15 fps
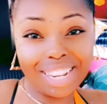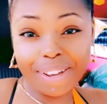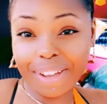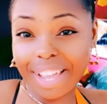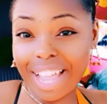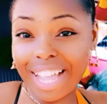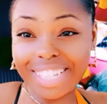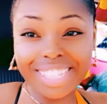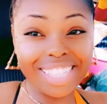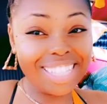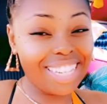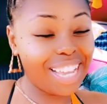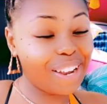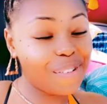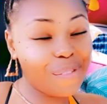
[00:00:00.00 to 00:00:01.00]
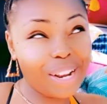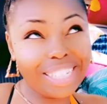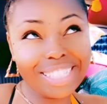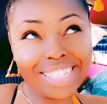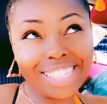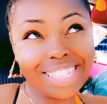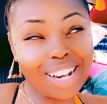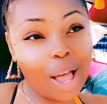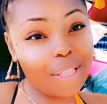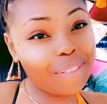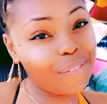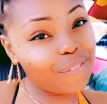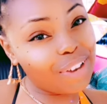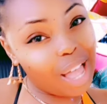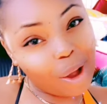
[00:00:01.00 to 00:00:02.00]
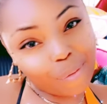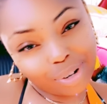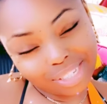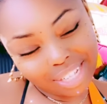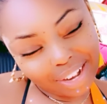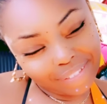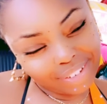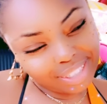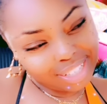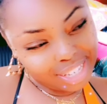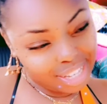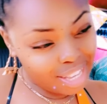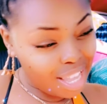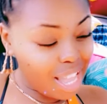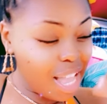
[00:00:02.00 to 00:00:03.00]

Okay, y'all see the decorations and all the flowers and everything.